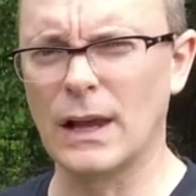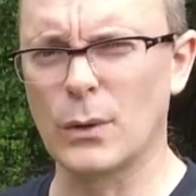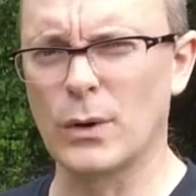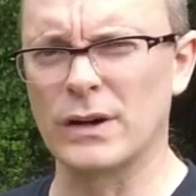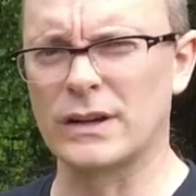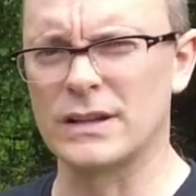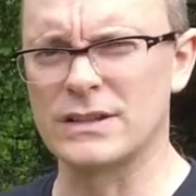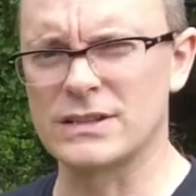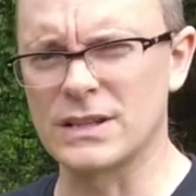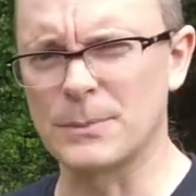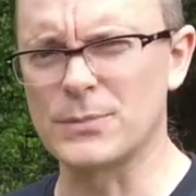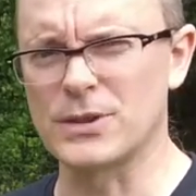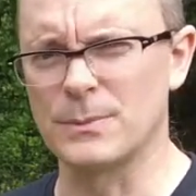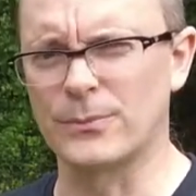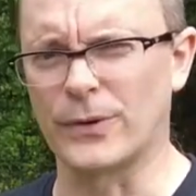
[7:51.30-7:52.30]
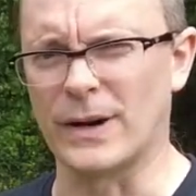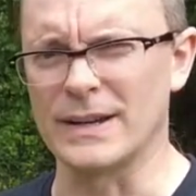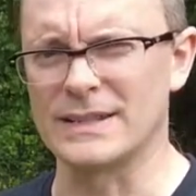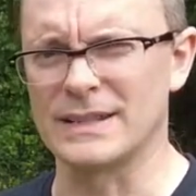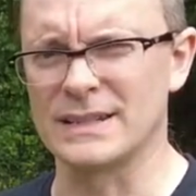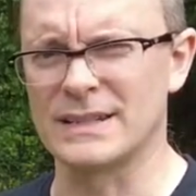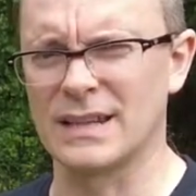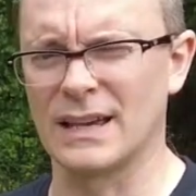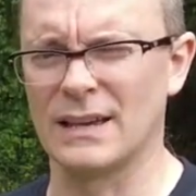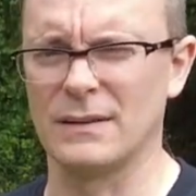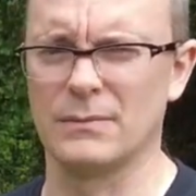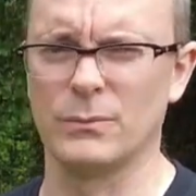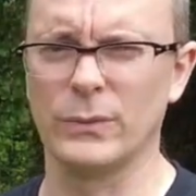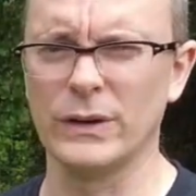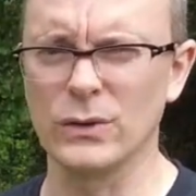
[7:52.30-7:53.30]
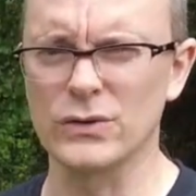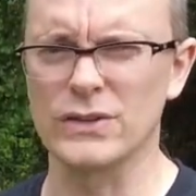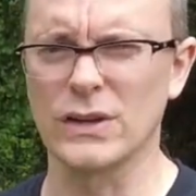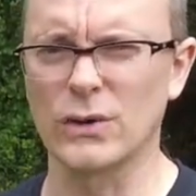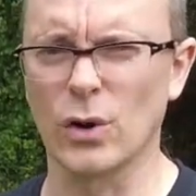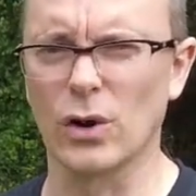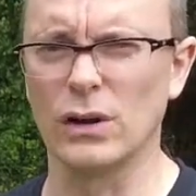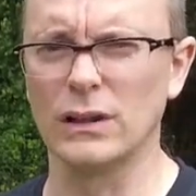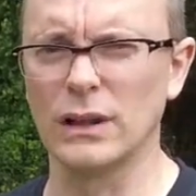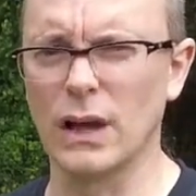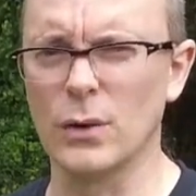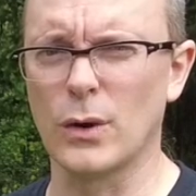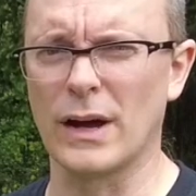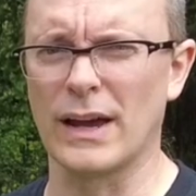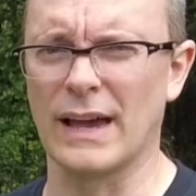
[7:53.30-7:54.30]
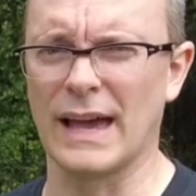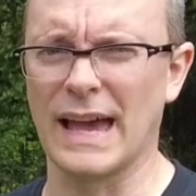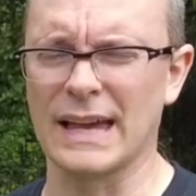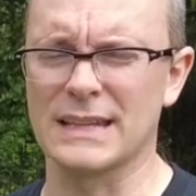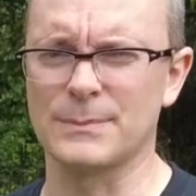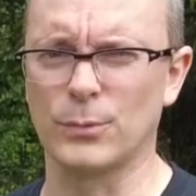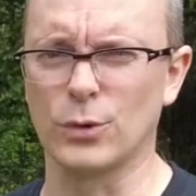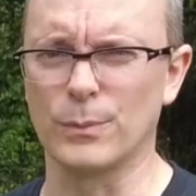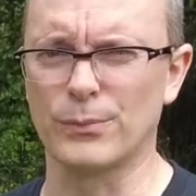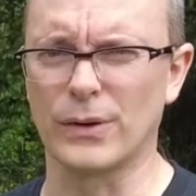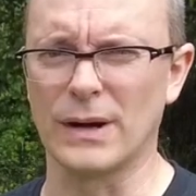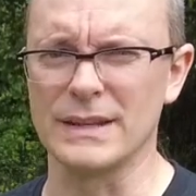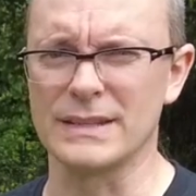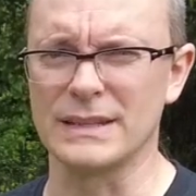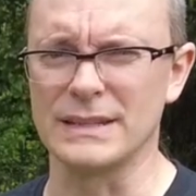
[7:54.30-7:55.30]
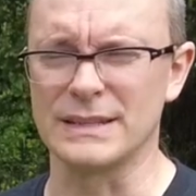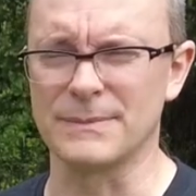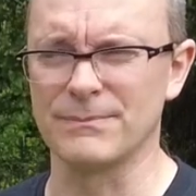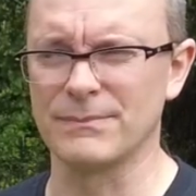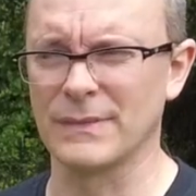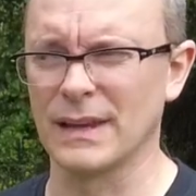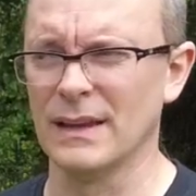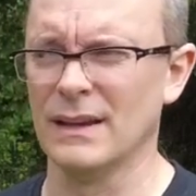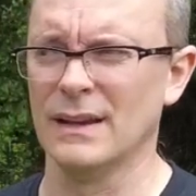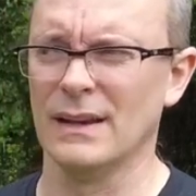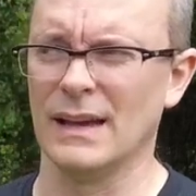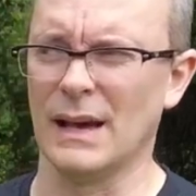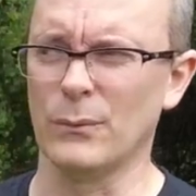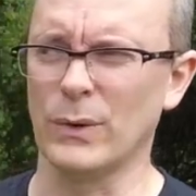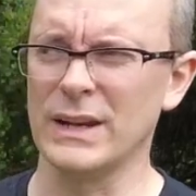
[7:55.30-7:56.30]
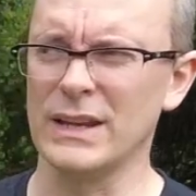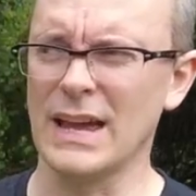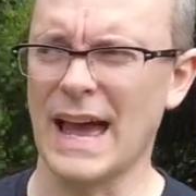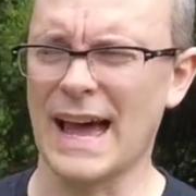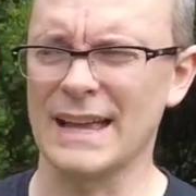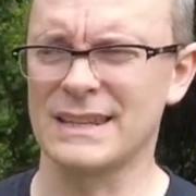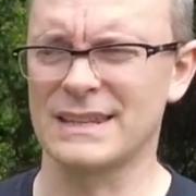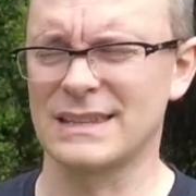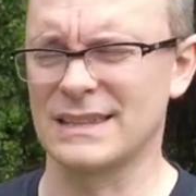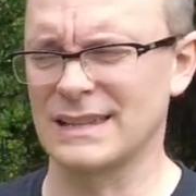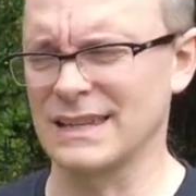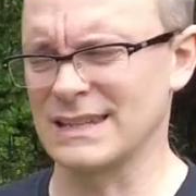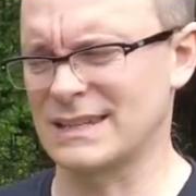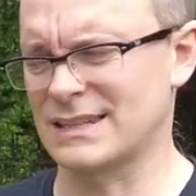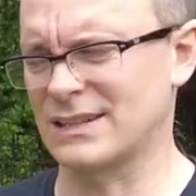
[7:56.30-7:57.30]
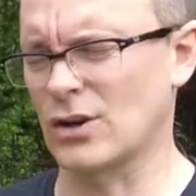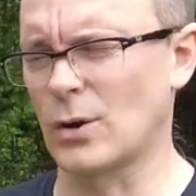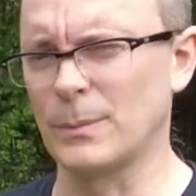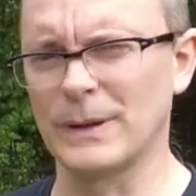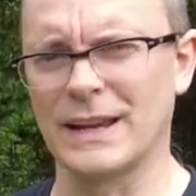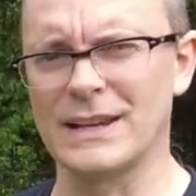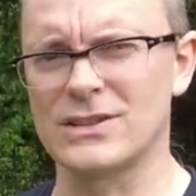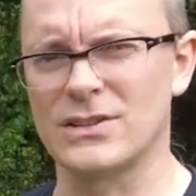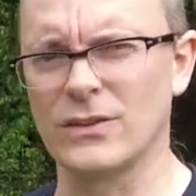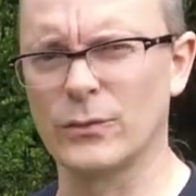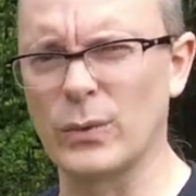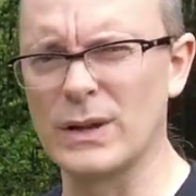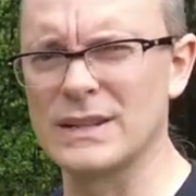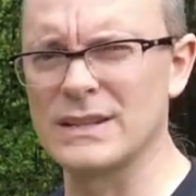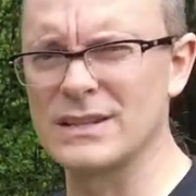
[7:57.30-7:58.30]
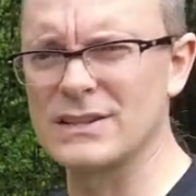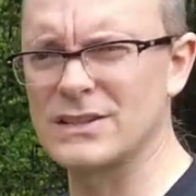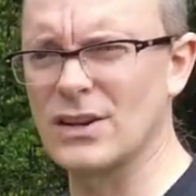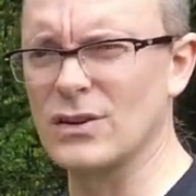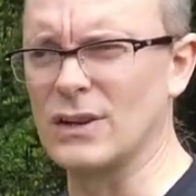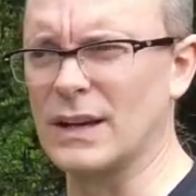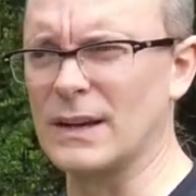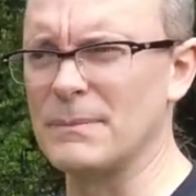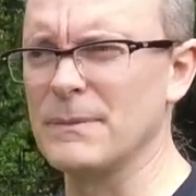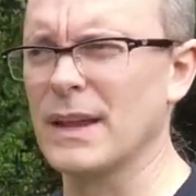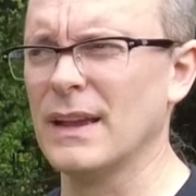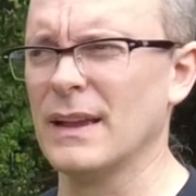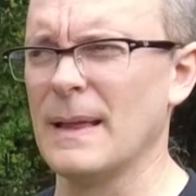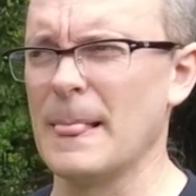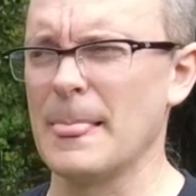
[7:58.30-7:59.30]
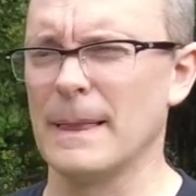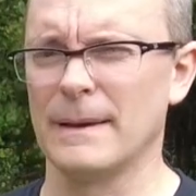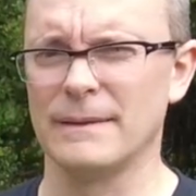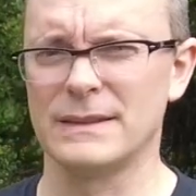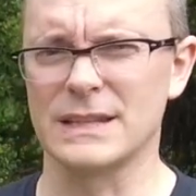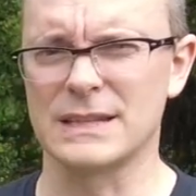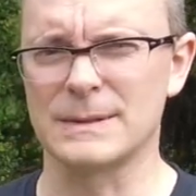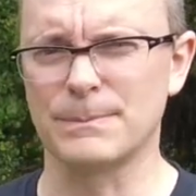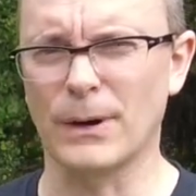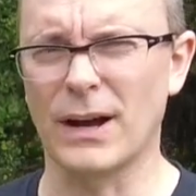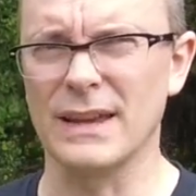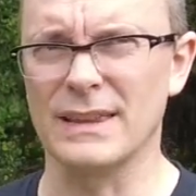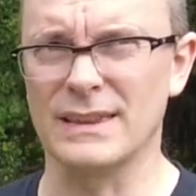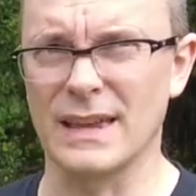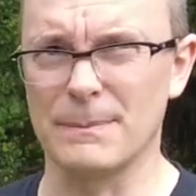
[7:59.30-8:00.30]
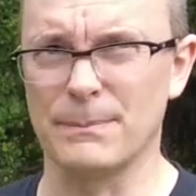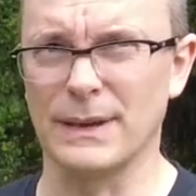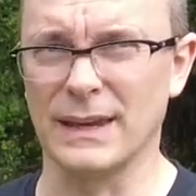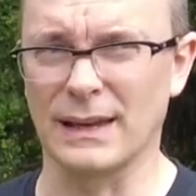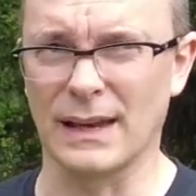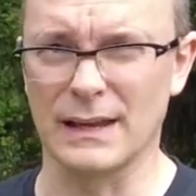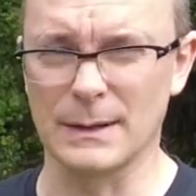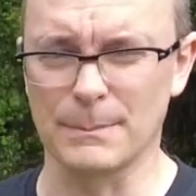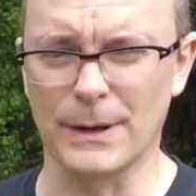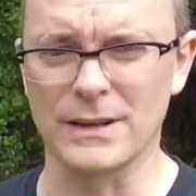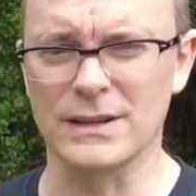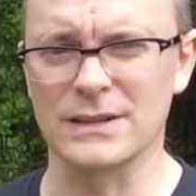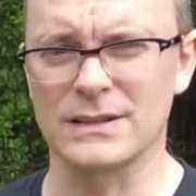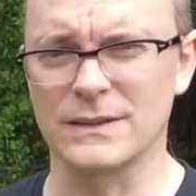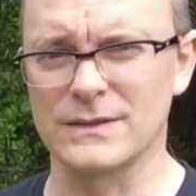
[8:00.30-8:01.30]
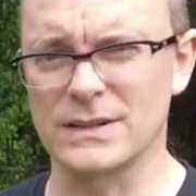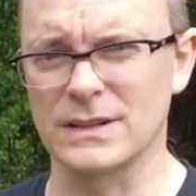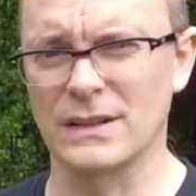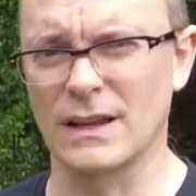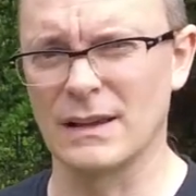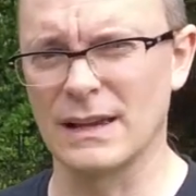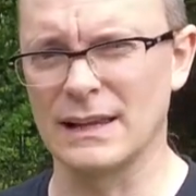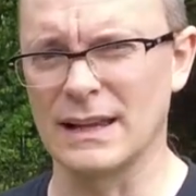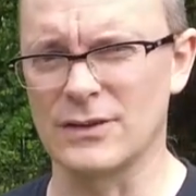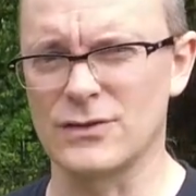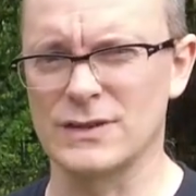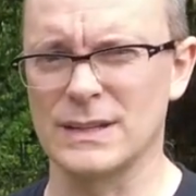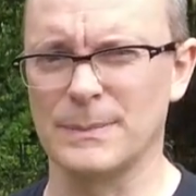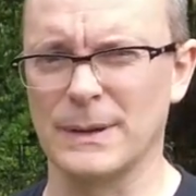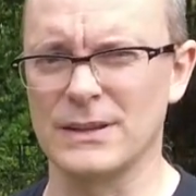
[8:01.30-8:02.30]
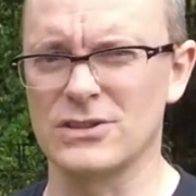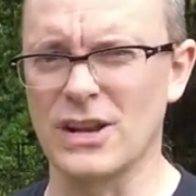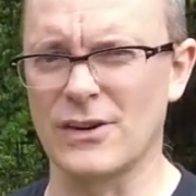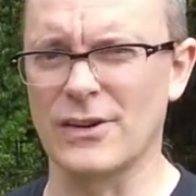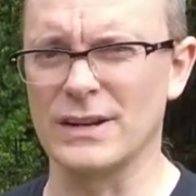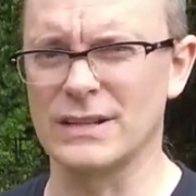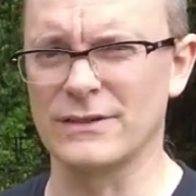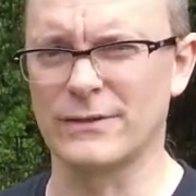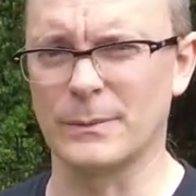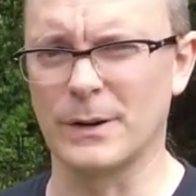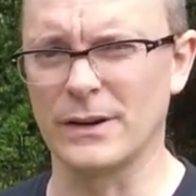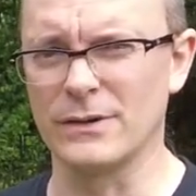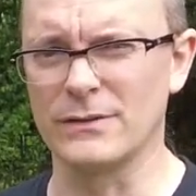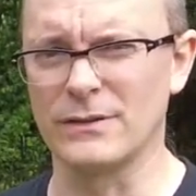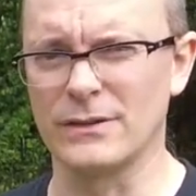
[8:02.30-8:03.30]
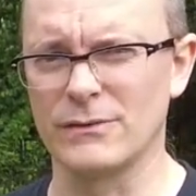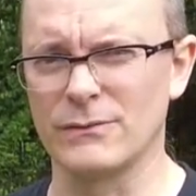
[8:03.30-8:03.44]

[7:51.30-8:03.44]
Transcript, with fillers: lower consumption prices, we also got lower export prices. And when you had this combination of wind and solar, despite there being an abundance of electricity being generated from my own